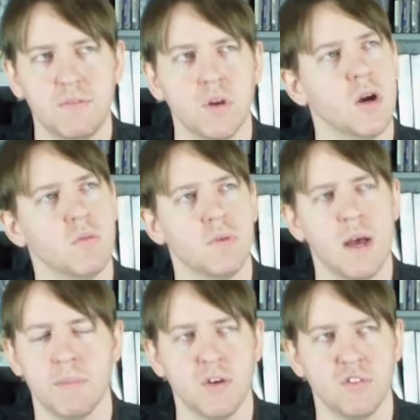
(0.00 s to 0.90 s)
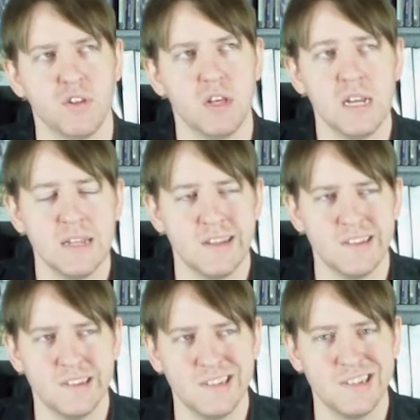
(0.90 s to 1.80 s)
No, not most.
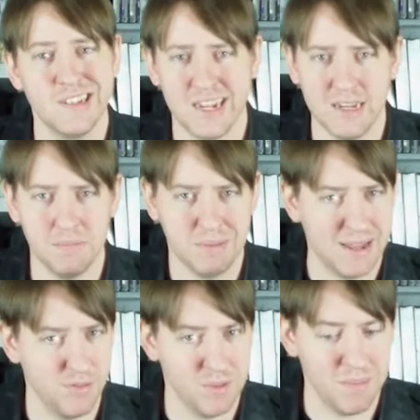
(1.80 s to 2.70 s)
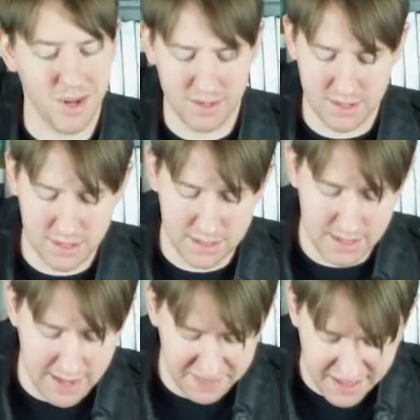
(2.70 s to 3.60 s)
This is the second platform I bought it on,
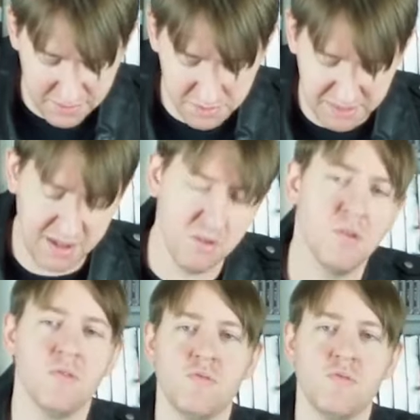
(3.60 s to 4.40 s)
and that would be